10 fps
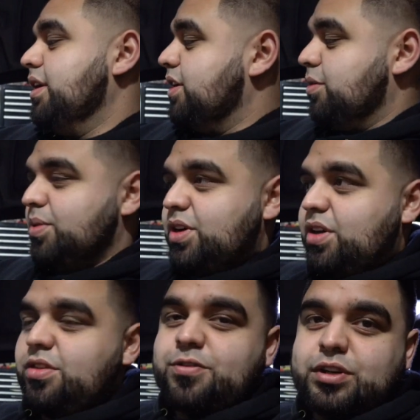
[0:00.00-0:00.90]
You put it
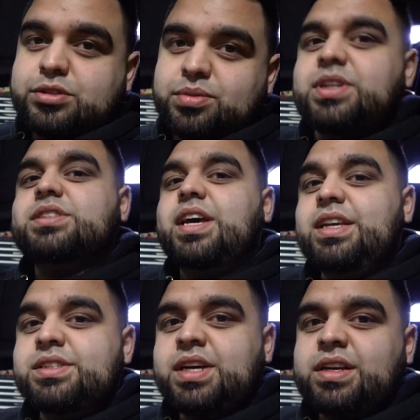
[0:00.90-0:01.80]
on the first one, it's
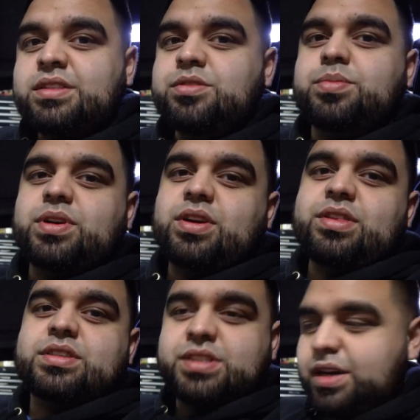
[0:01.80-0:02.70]
8 seconds. You put it on
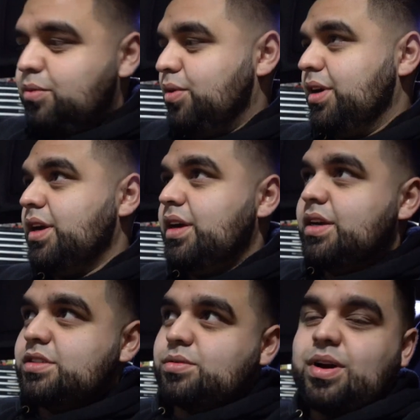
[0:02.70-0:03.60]
the second one,
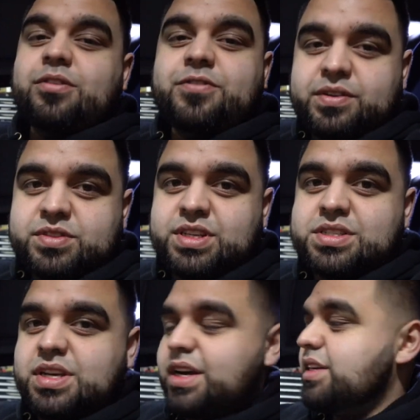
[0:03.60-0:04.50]
it's around 15
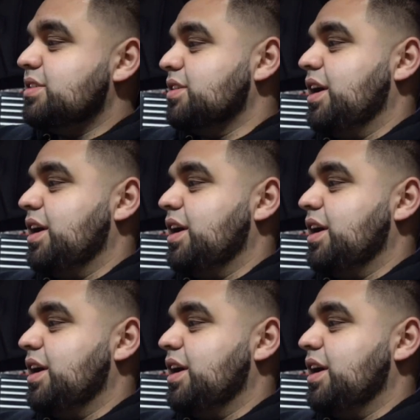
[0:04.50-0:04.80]
seconds.